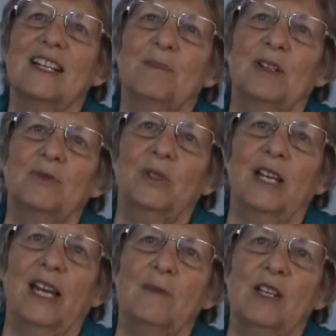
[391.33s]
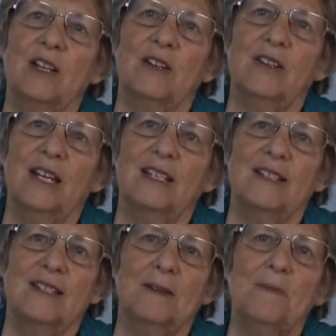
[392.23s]
But we came here,
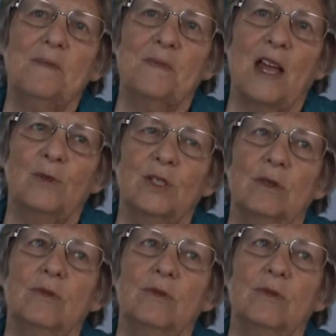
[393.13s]
and that was the...